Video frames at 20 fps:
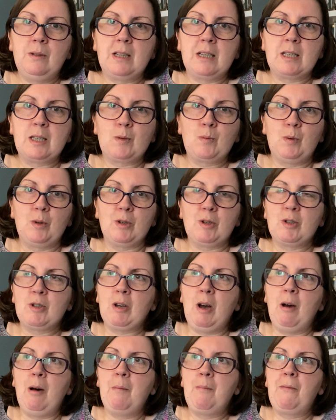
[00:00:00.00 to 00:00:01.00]
this wool
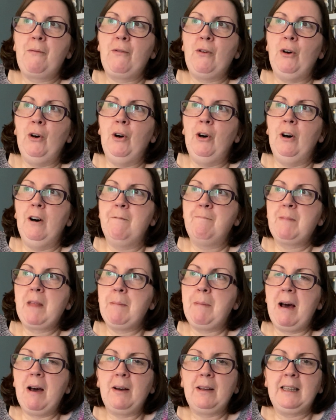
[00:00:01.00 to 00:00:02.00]
shop for
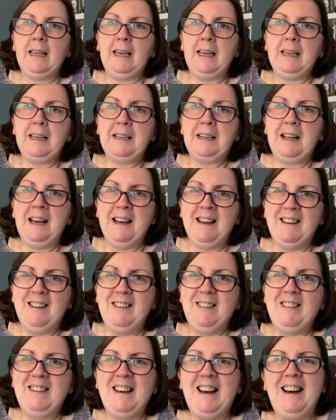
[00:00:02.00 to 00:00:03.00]
about a year now,
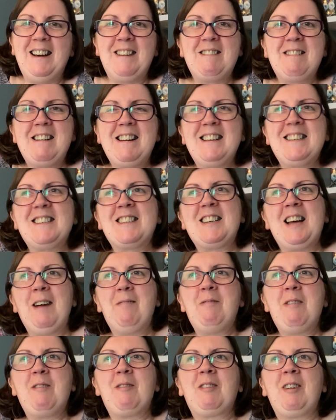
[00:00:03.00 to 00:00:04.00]
and each time
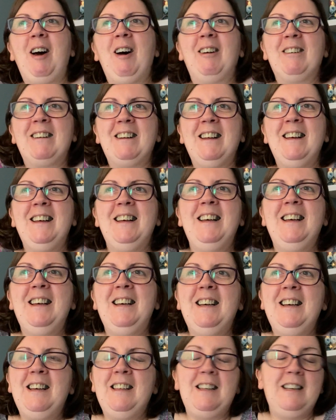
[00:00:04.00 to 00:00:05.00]
we've gone,
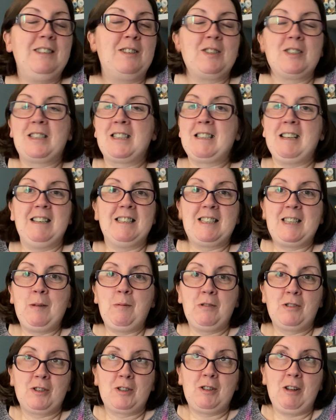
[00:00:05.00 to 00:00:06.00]
it's just, I say,
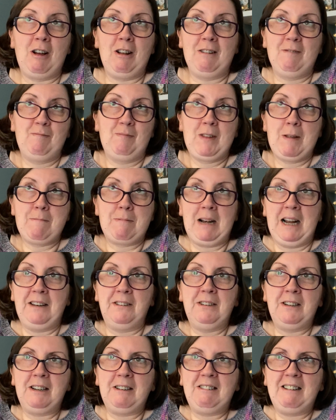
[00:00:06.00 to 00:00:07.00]
we've just not
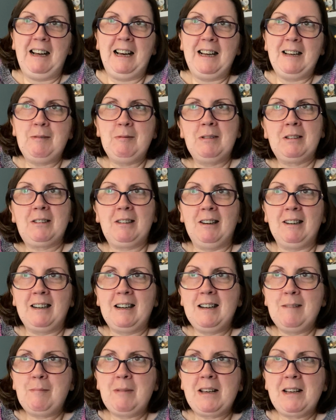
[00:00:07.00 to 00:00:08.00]
planned it right. We'd gone and
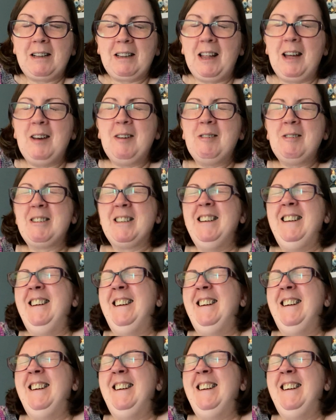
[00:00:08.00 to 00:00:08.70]
it'd been closed.